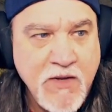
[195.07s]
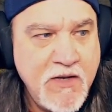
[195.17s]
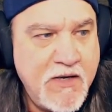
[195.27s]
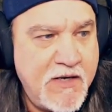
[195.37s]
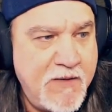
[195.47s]

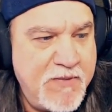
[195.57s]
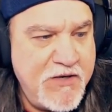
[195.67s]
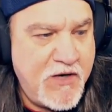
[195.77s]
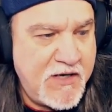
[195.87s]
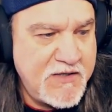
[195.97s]

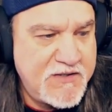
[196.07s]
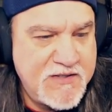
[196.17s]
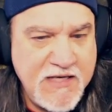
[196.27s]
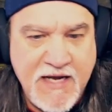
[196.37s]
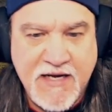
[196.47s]

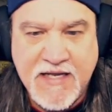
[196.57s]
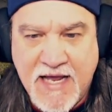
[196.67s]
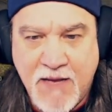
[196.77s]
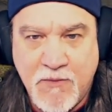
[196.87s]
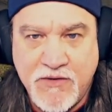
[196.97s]
binocs, and a
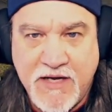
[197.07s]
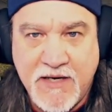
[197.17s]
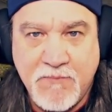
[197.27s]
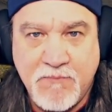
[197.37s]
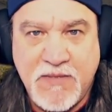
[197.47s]
camo
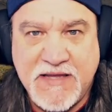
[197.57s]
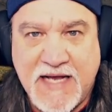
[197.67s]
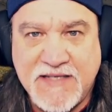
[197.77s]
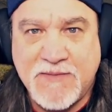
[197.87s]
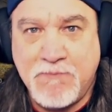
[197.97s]
net, but
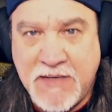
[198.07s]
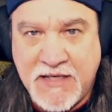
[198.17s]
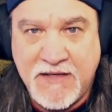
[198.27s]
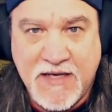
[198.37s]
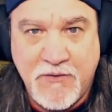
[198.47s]
that's
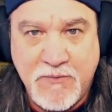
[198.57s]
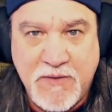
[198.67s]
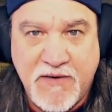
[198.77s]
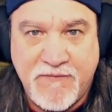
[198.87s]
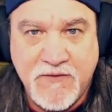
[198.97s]
me. That would be
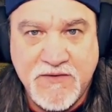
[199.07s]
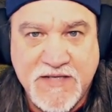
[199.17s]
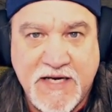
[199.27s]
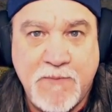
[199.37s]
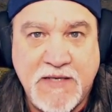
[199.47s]
my first
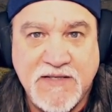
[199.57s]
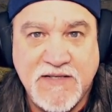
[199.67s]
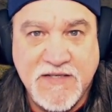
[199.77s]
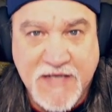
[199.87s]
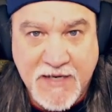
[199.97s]
setup as a
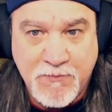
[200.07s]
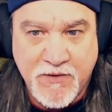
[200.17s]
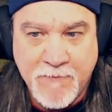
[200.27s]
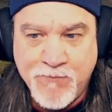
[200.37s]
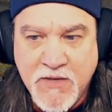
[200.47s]
sniper.